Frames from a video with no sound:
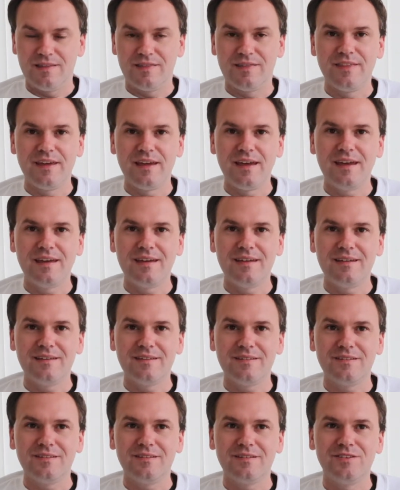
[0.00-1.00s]

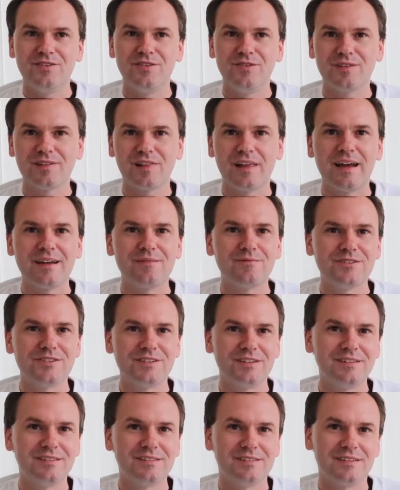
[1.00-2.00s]
They use
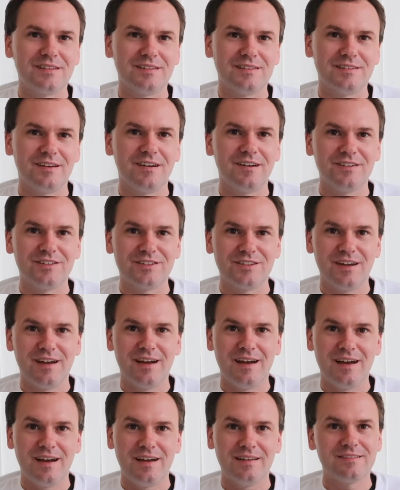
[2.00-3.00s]
languages such
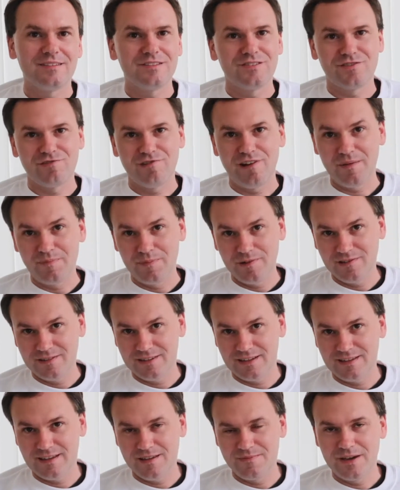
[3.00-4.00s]
as scrappers,
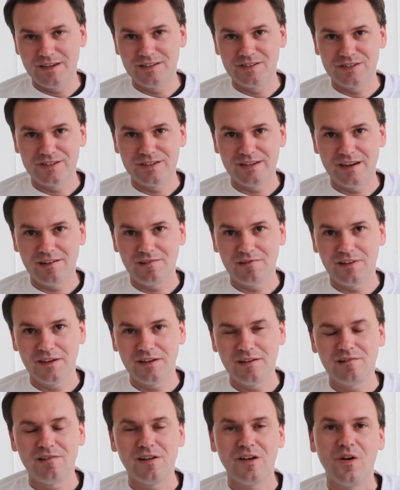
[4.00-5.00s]
as I mentioned
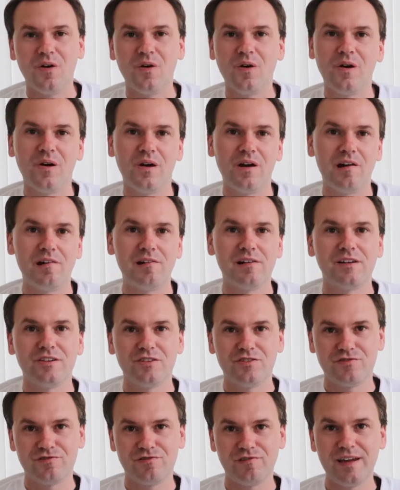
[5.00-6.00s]
earlier, or
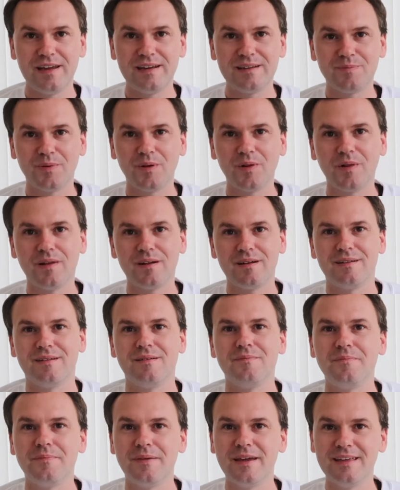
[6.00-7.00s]
tradable
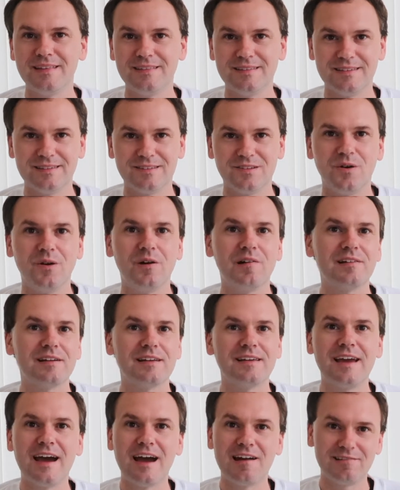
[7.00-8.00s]
pins, or
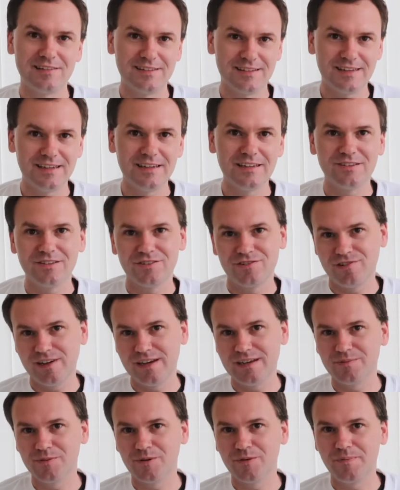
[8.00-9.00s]
guaranteed
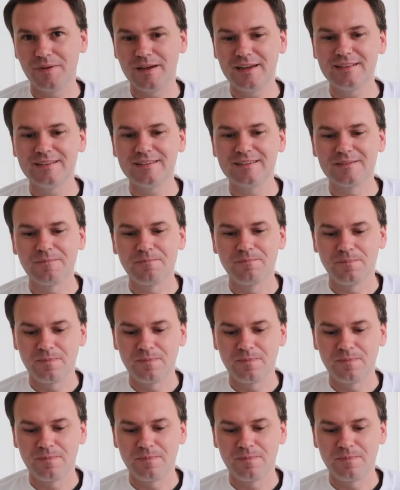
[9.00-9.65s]
tradable pins.